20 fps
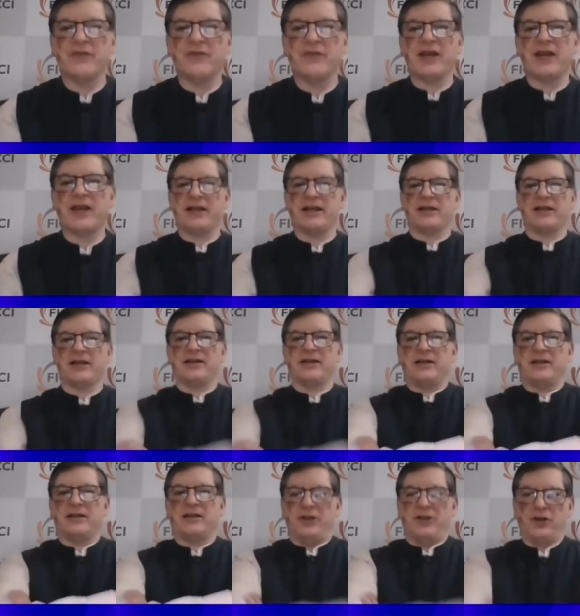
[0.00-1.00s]
that
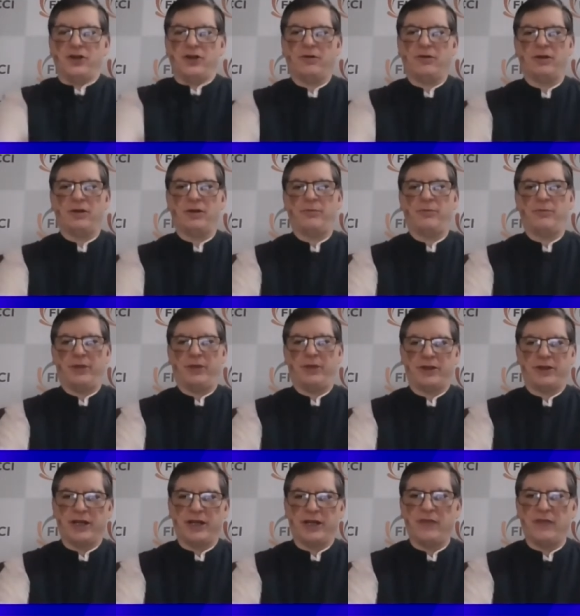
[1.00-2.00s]
uh, you know uh,
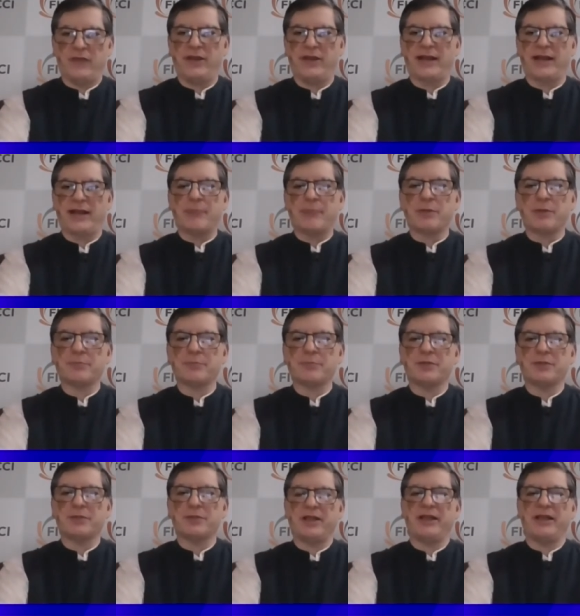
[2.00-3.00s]
till we ramp up
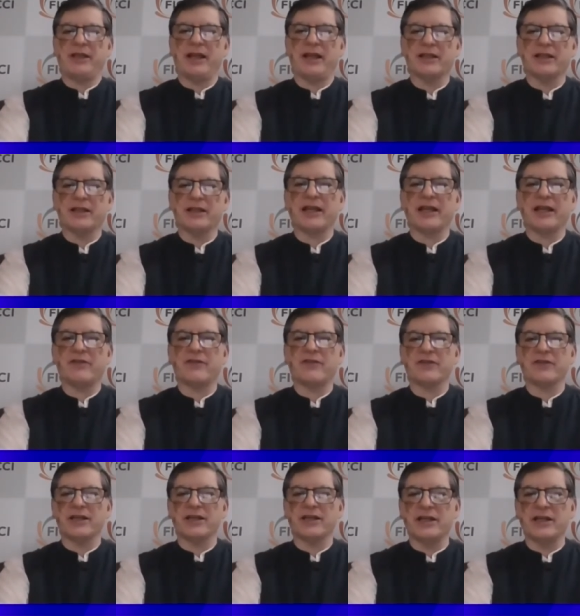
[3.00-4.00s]
the healthcare
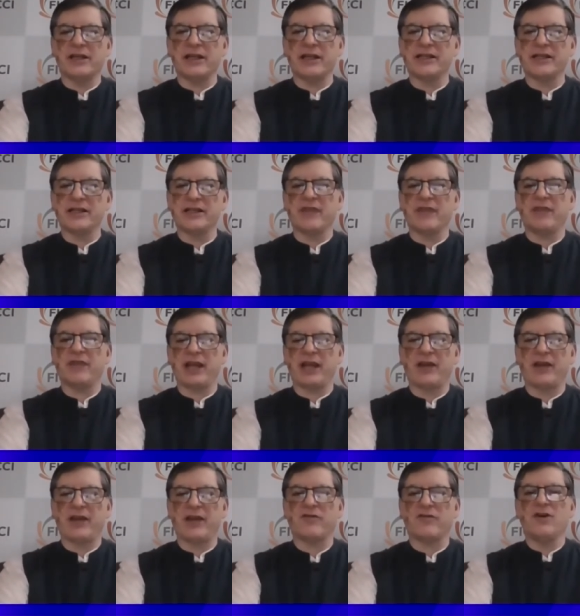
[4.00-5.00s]
facilities and we
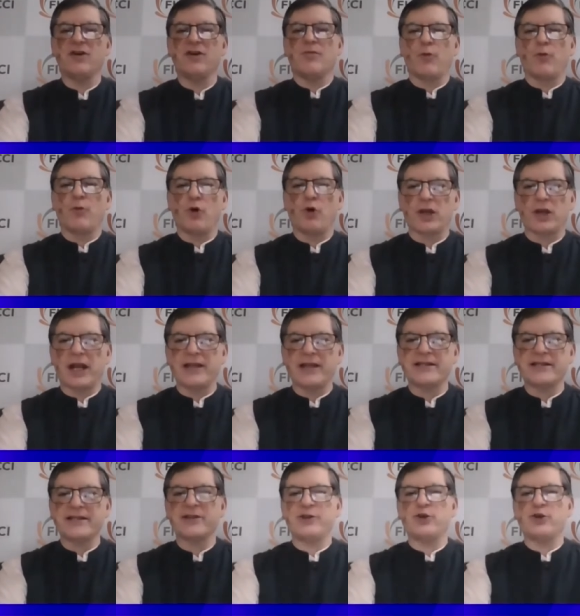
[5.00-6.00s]
have more
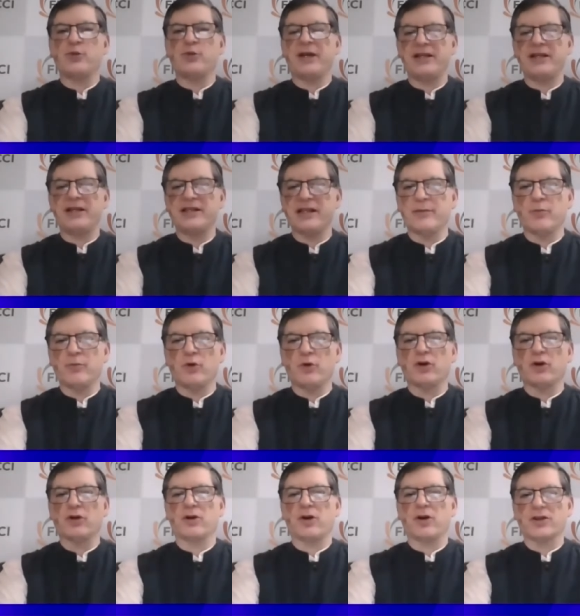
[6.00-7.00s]
ICU beds and
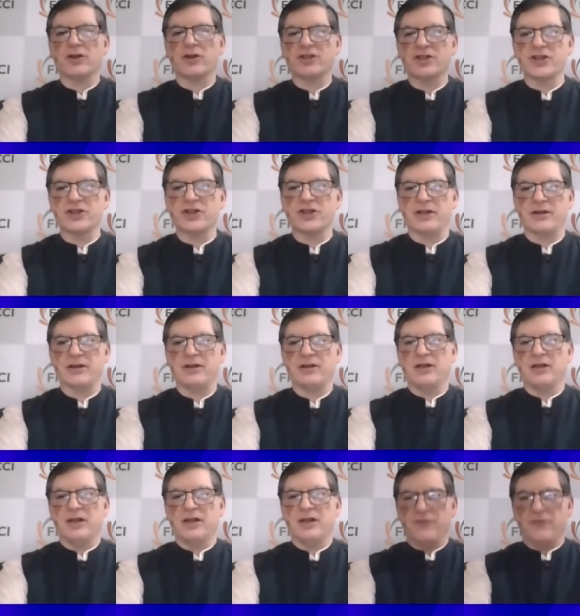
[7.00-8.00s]
more oxygen,
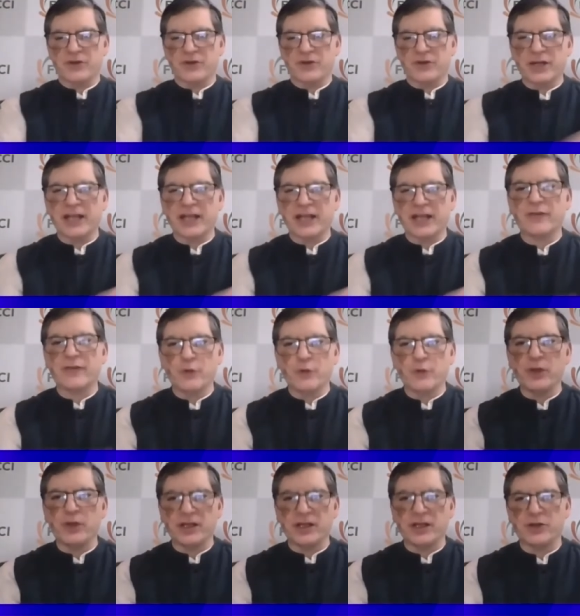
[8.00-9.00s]
which will take a few
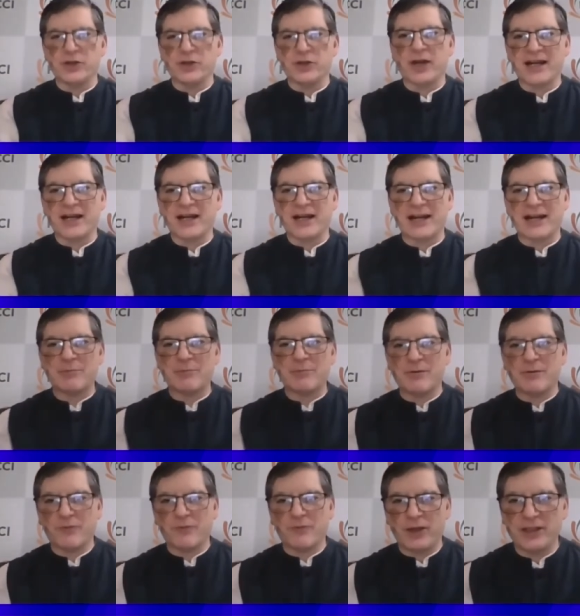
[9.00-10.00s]
years. You can't ramp
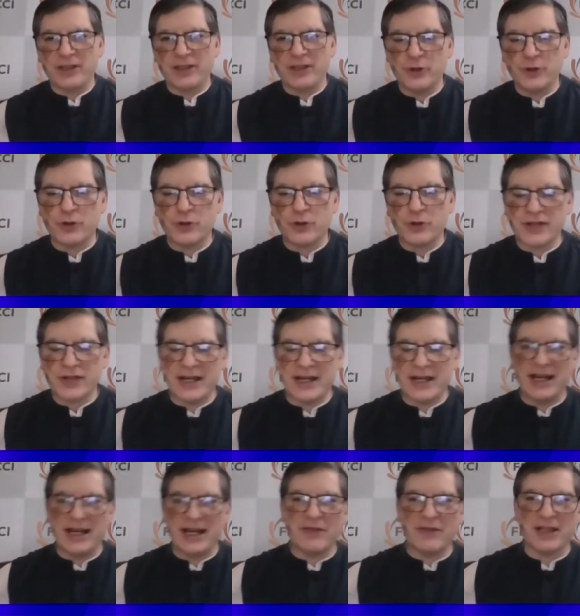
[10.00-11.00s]
up. I think you said
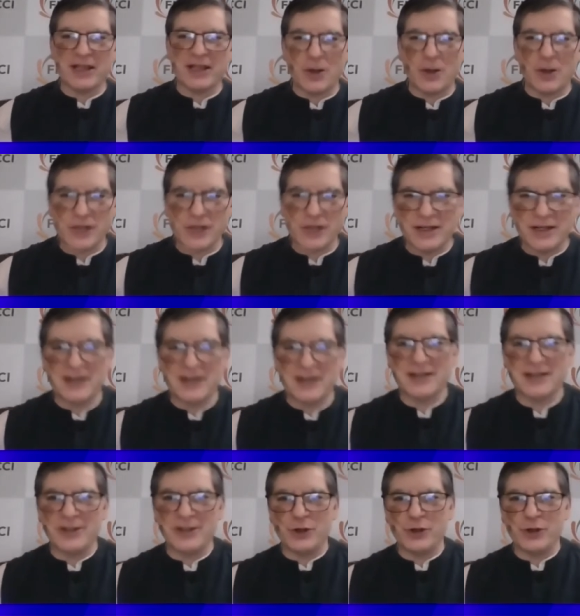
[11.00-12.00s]
11,000.
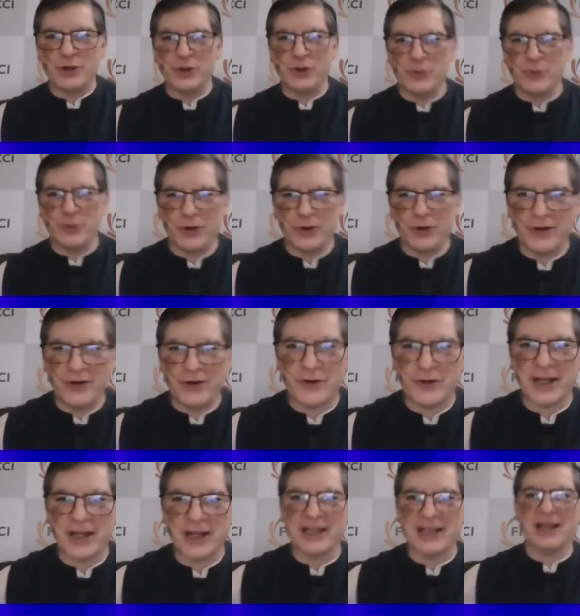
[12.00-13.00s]
Uh, you know, you, you have to
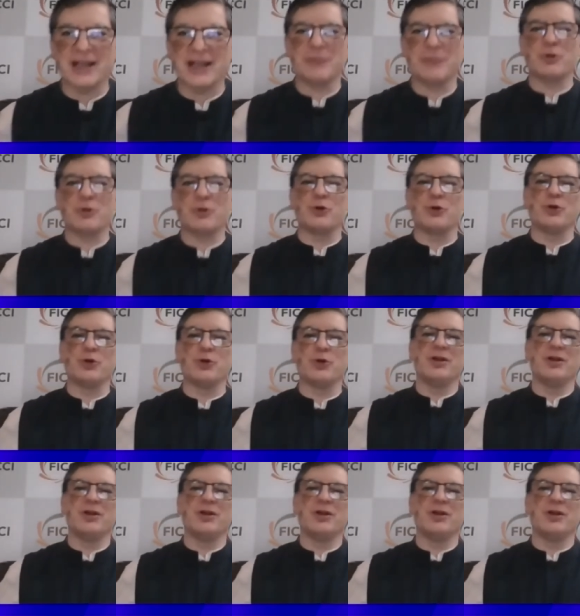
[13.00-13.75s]
take that up to